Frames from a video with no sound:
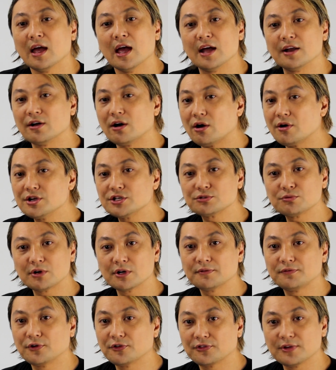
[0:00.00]
and all these
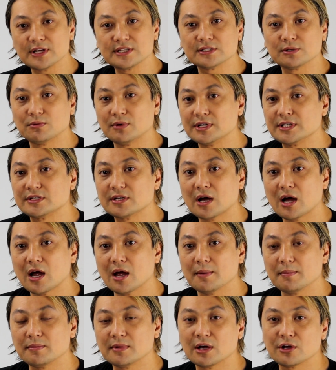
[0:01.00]
wonderful things at one time.